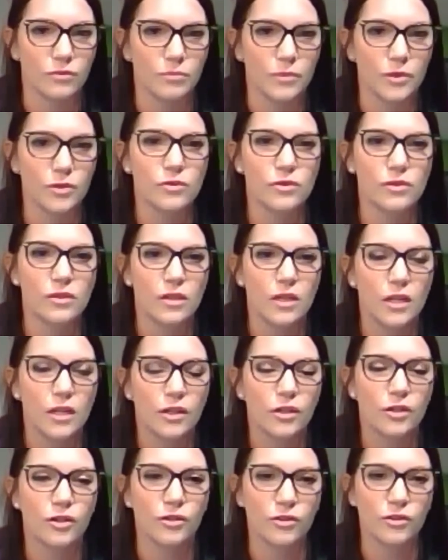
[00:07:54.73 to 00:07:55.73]
Most
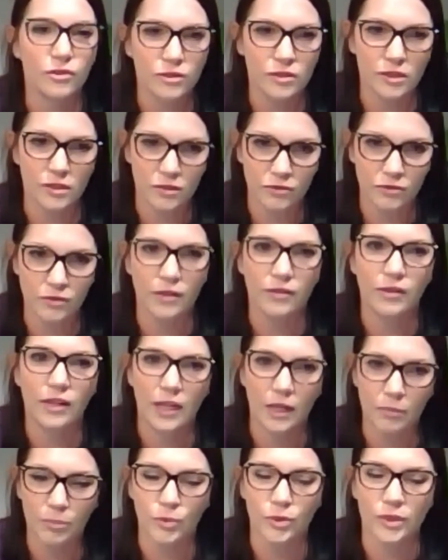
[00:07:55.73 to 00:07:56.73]
girls, it's around
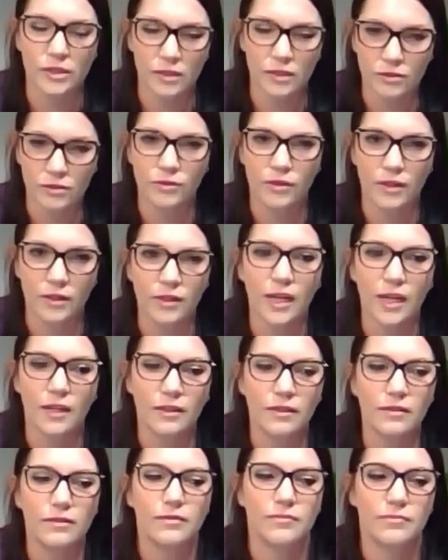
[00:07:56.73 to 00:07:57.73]
8, boys, it's around
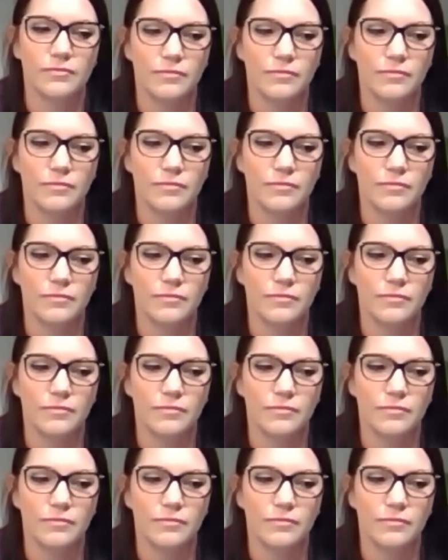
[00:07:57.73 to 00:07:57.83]
9.